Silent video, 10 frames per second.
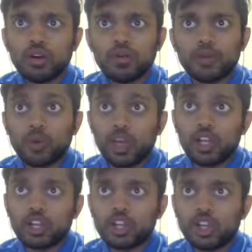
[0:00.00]
Maguire and
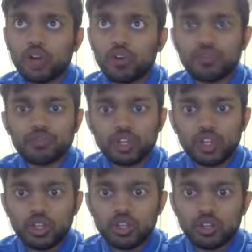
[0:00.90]
Lindelof
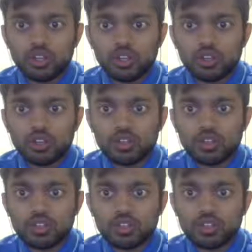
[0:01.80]
in
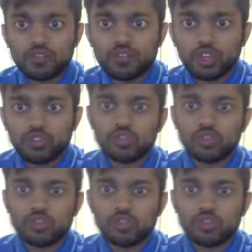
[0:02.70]
defense,